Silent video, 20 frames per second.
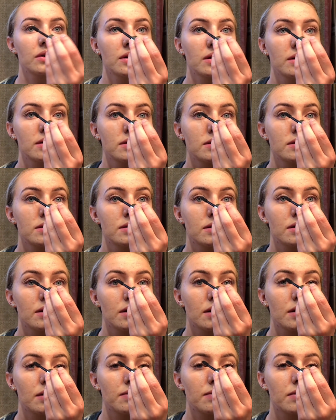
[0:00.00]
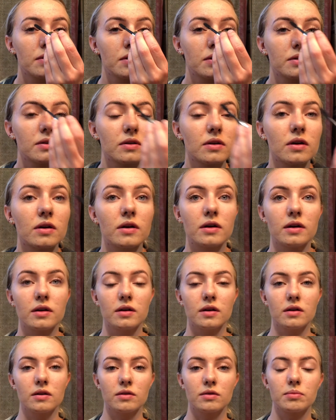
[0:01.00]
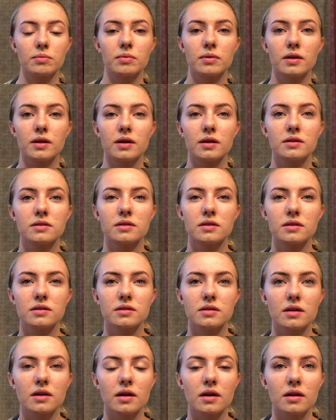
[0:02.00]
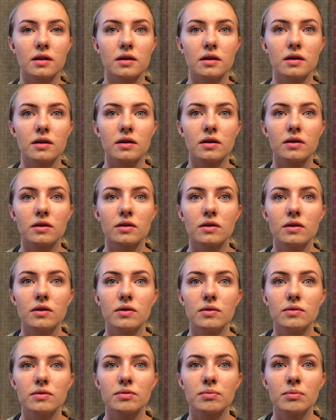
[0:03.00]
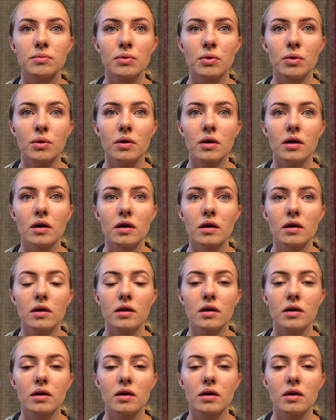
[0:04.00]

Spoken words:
and see if there are any other places that I think could use more